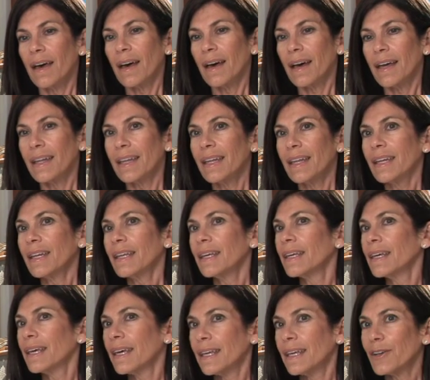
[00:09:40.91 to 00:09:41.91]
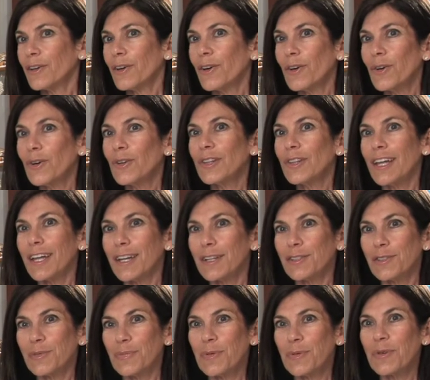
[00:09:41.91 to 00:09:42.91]
I didn't get a whole lot of
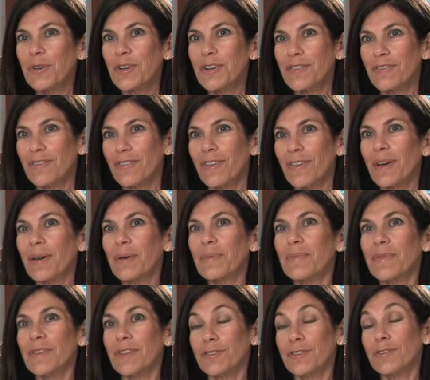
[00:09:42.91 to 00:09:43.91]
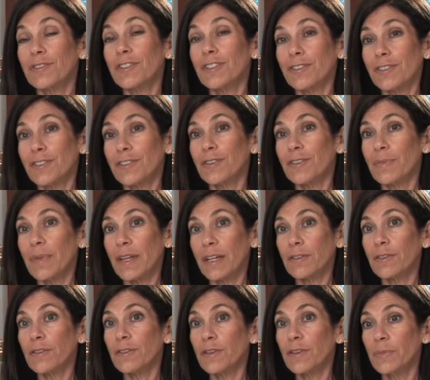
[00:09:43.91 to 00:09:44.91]
support from the traditional
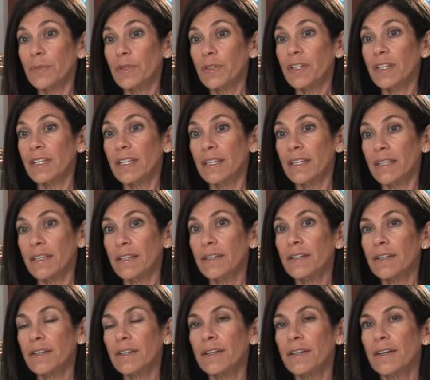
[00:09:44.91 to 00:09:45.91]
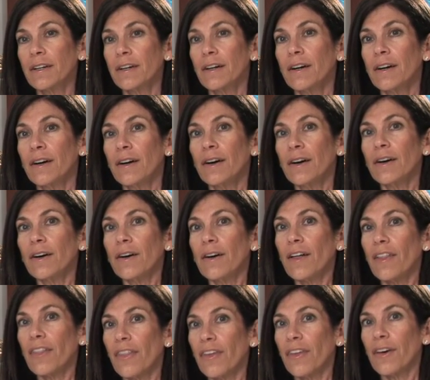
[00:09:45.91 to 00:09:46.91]
medical community here,
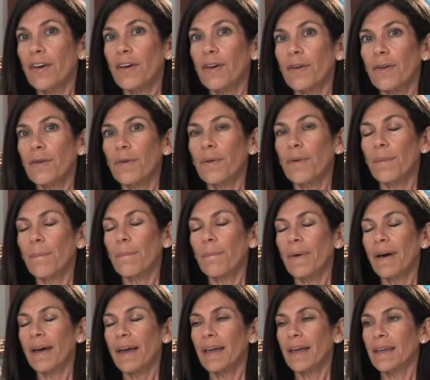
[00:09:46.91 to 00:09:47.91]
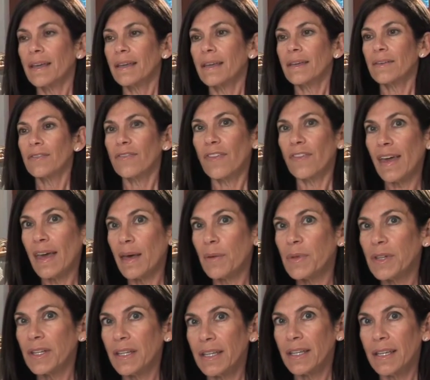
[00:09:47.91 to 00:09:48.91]
although my
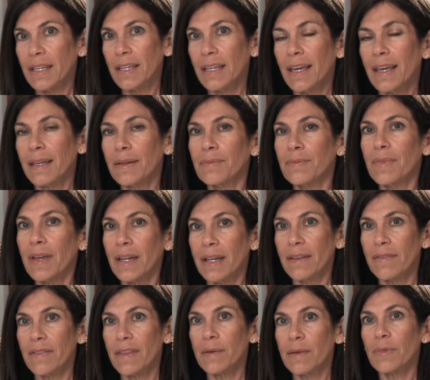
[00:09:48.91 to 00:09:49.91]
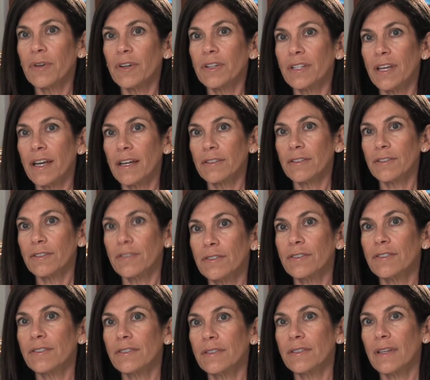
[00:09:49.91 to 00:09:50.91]
family, and many of them are
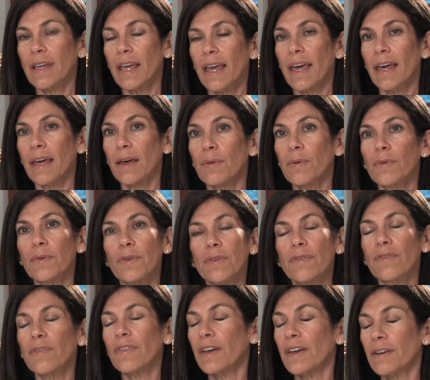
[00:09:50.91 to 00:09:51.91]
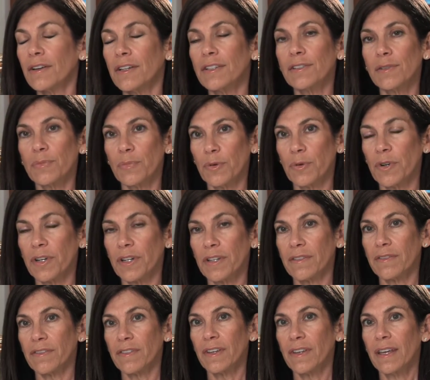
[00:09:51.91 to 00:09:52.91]
doctors, were very
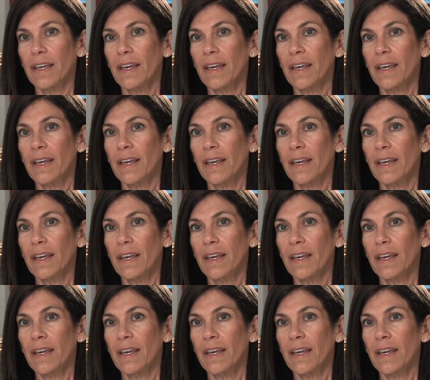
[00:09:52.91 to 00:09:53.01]
supportive.